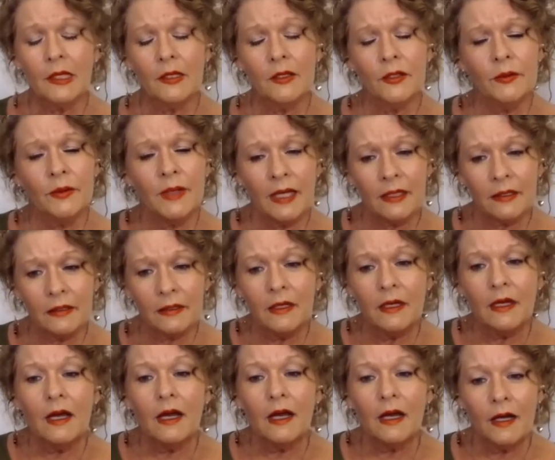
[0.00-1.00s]
you get
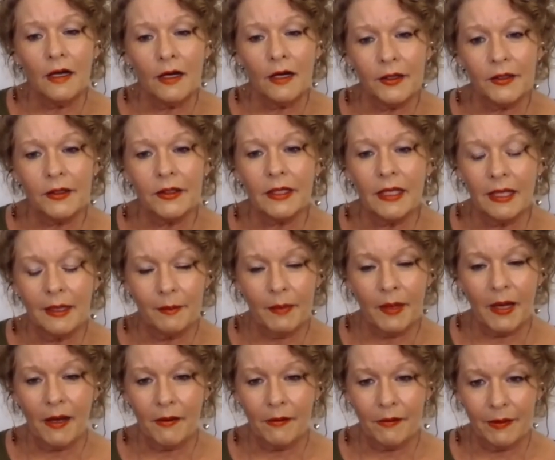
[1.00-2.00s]
heart
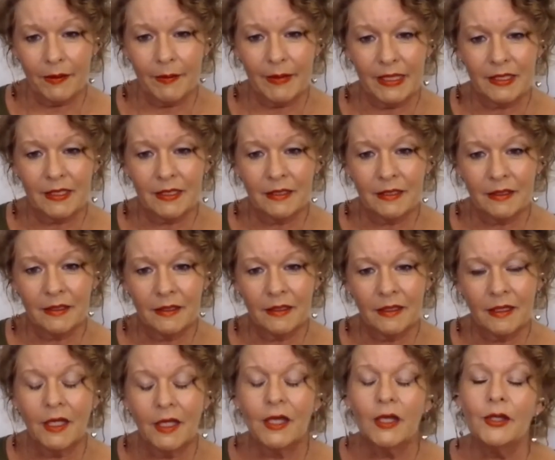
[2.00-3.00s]
empowerment.
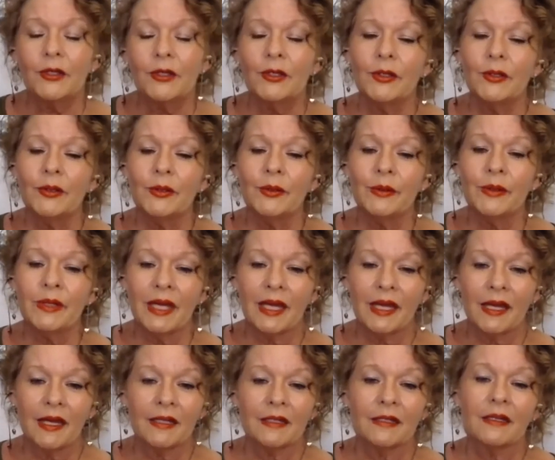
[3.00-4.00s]
You
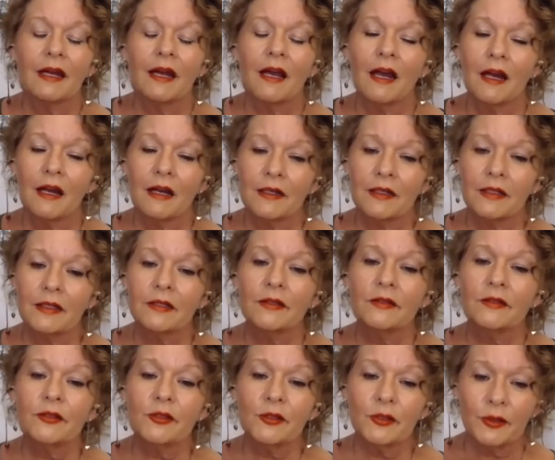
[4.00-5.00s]
get heart
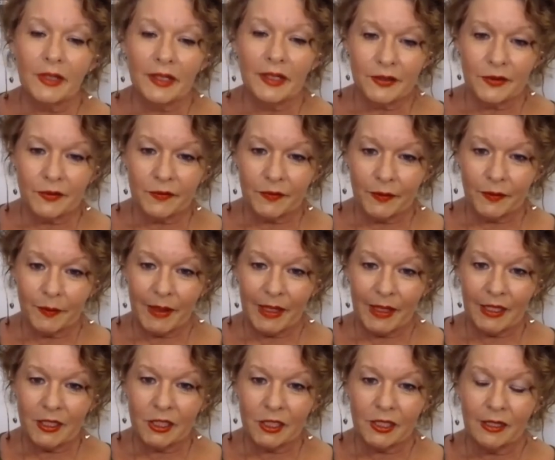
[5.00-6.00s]

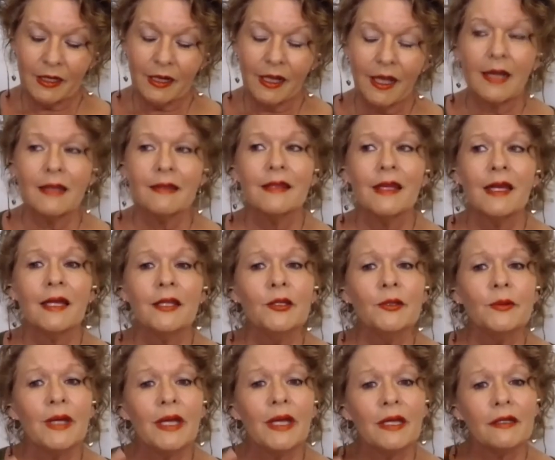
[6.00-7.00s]
transformation, and then
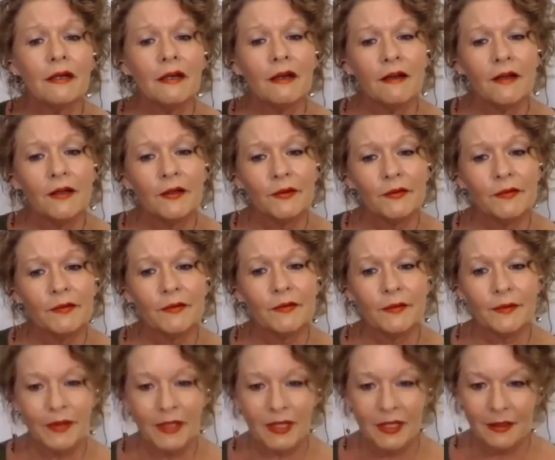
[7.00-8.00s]
you get heart
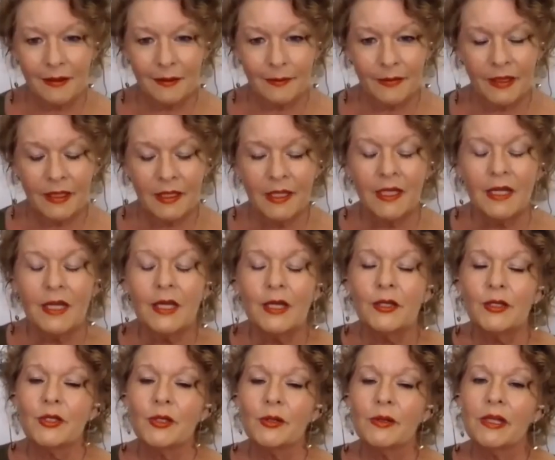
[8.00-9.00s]
freedom,
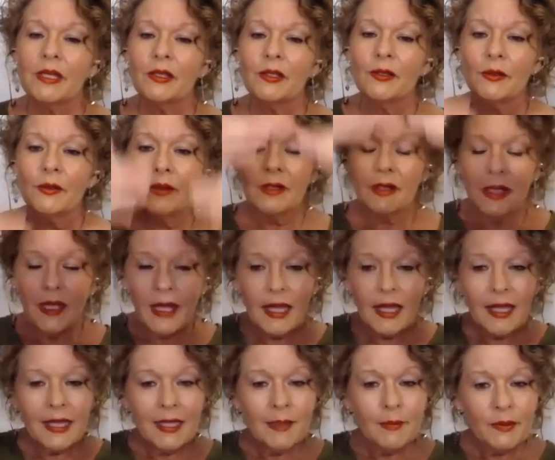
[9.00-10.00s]
so that you're
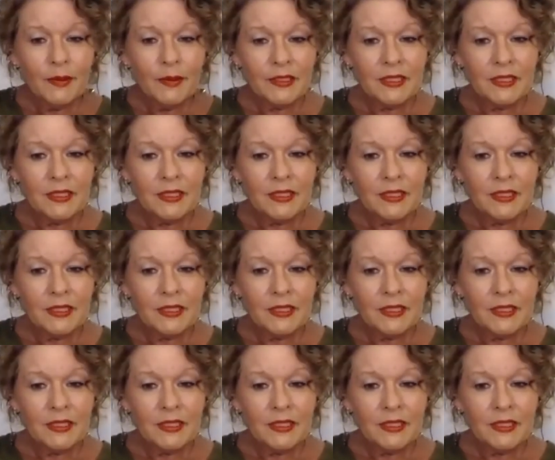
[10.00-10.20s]
able